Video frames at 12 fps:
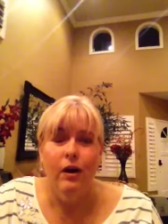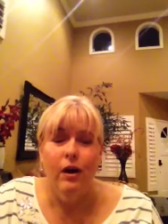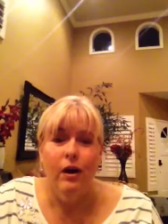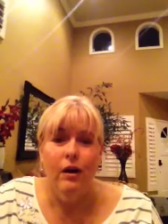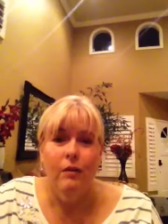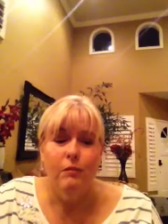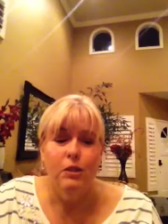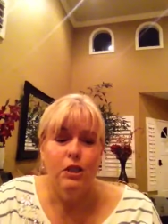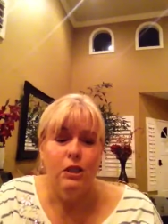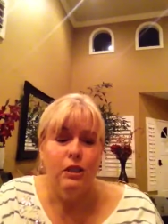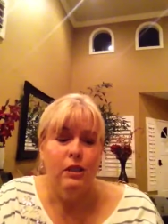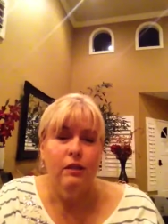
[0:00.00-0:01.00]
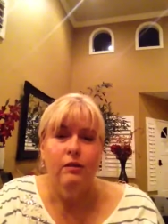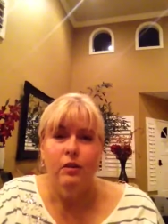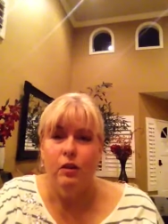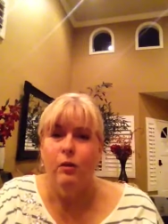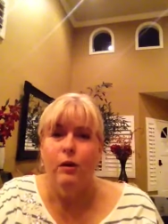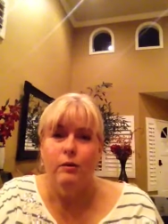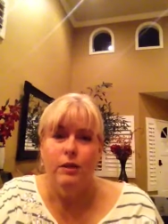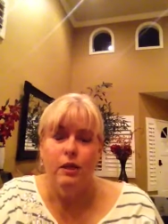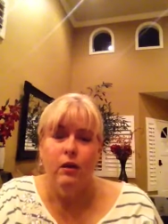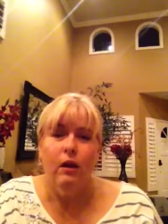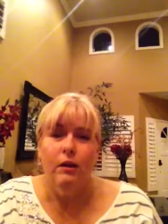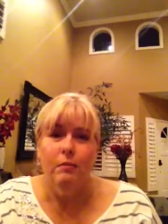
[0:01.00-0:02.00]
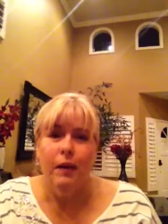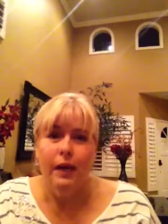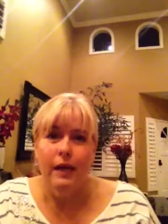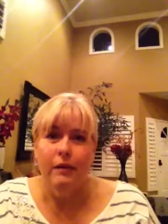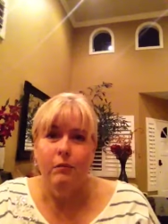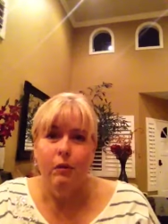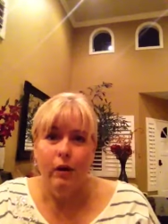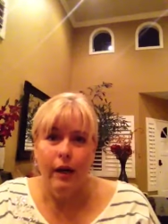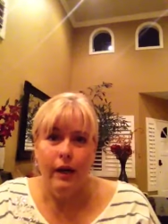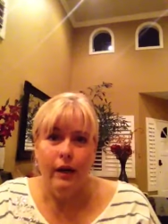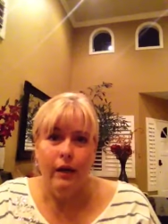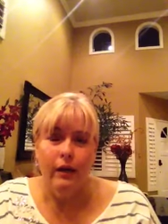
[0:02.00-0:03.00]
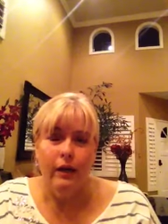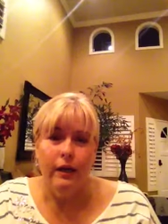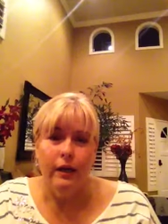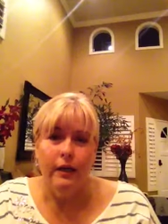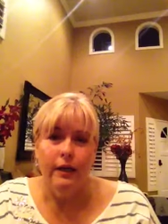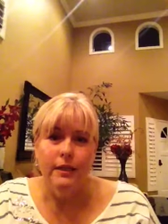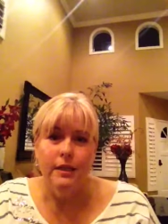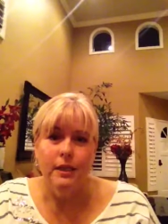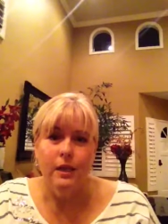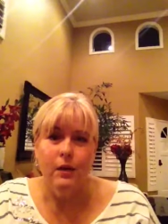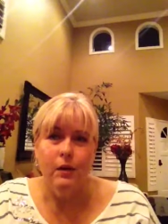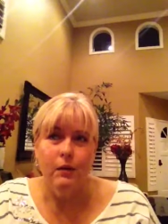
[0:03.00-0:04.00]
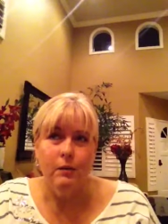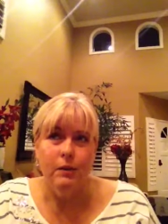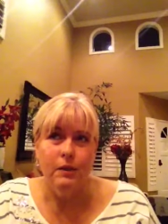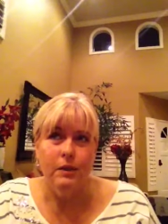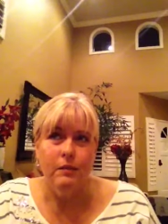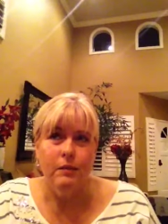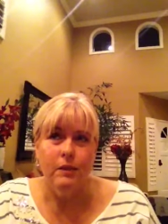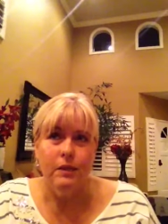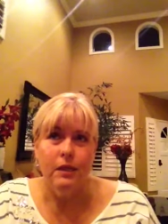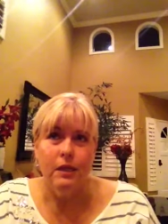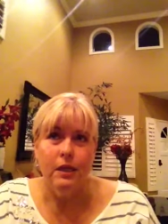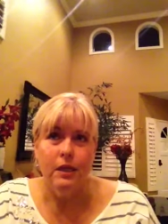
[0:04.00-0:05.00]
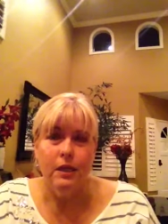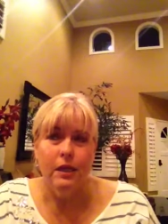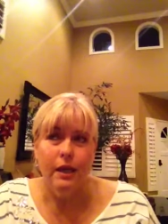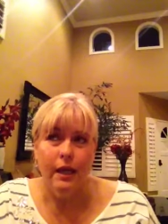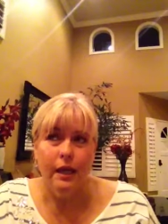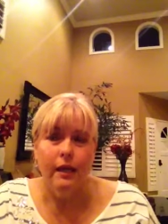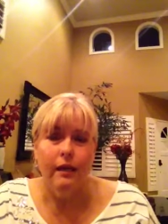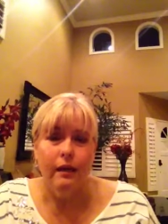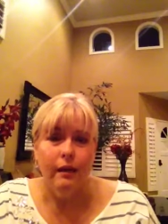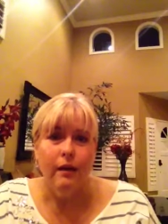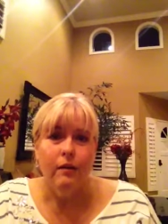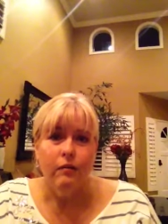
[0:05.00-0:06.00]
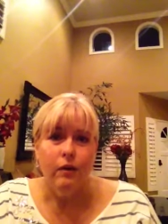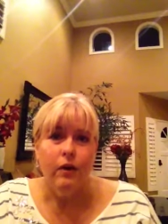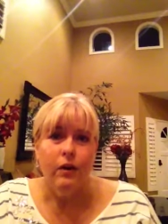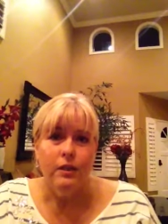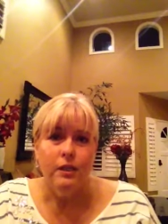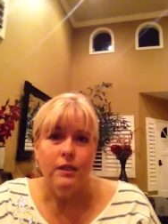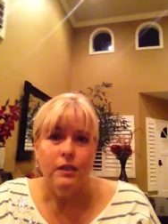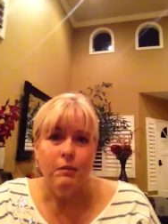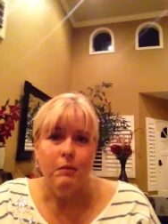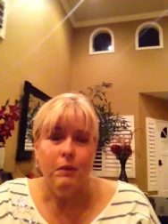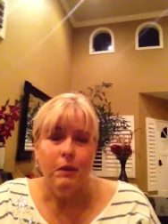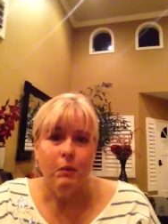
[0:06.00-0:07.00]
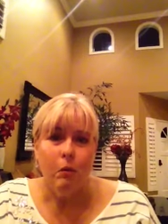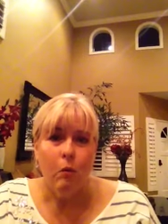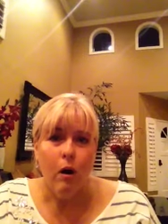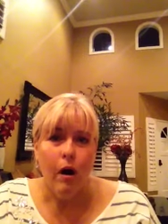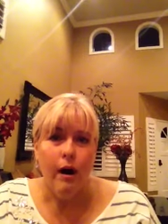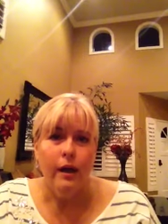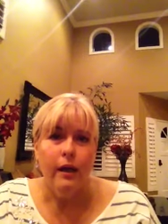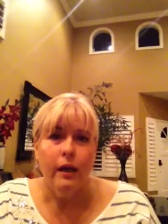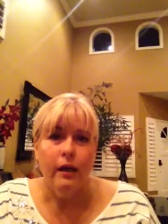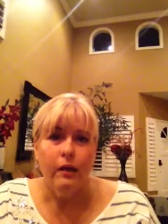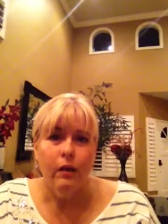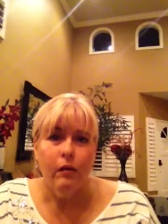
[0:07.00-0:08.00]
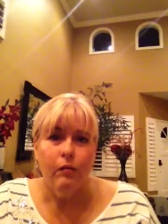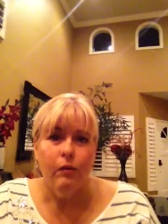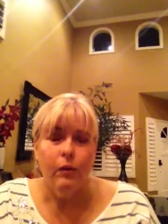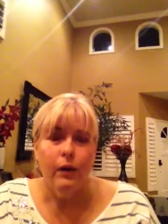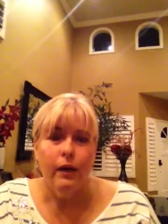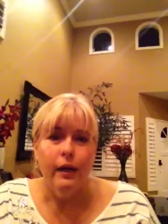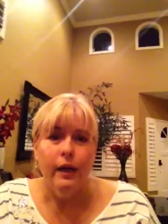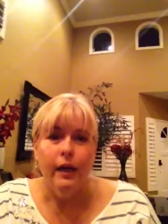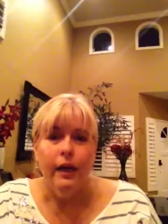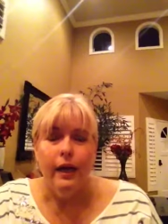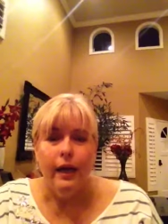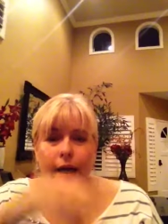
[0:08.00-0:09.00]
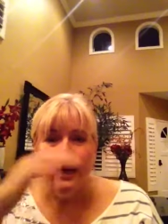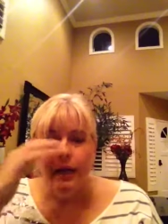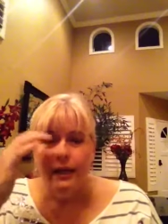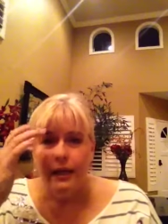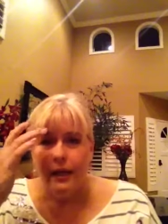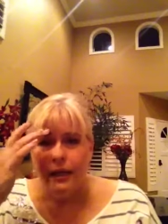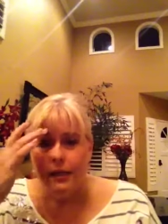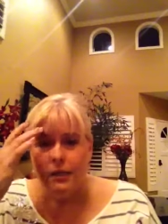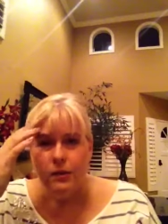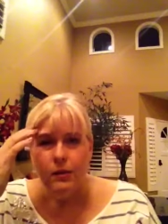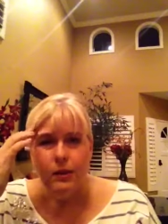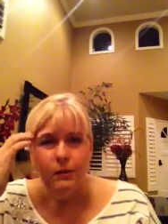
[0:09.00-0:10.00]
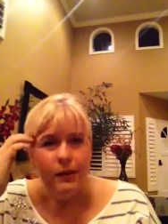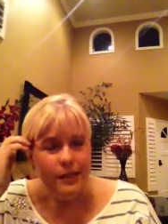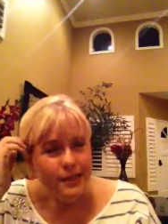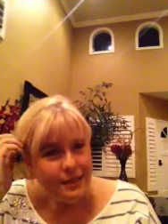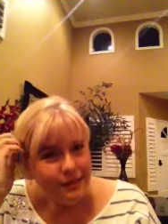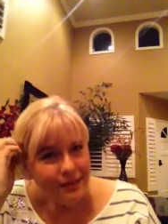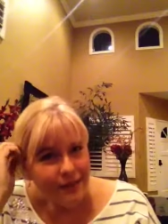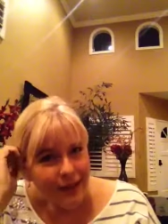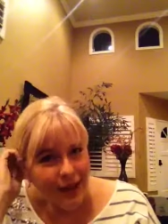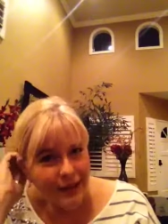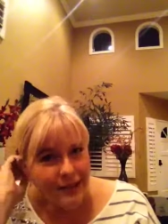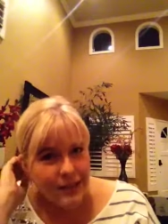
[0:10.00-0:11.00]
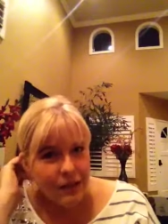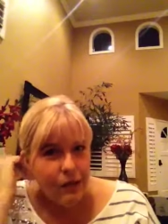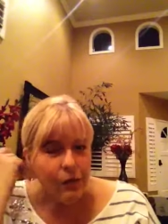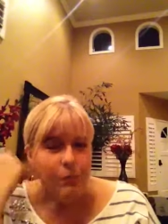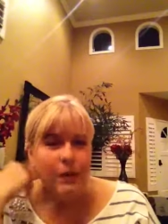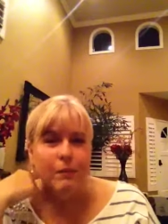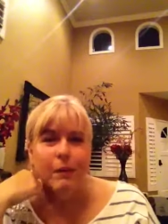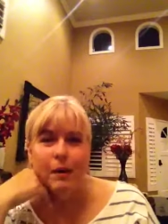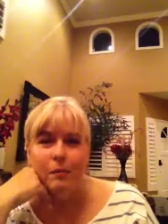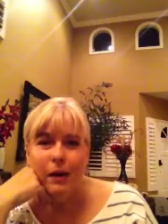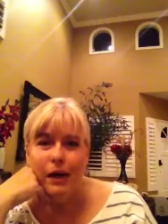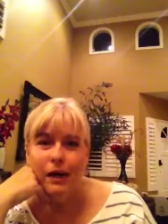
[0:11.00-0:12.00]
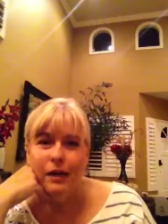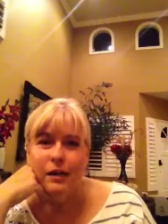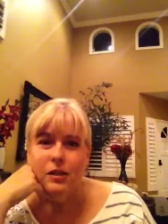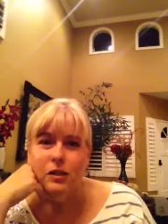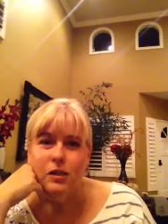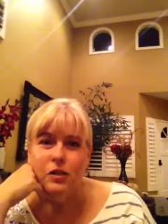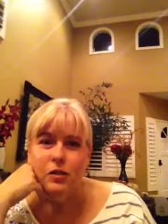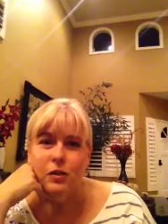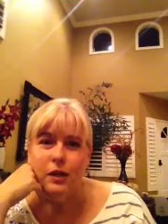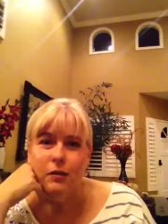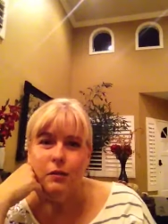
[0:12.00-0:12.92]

Um, she knew I was in a lot of pain prior, and so it was, it was a good thing for her to see me be able to walk and go for it. And uh, so, anyways, that's a little bit about my surgery and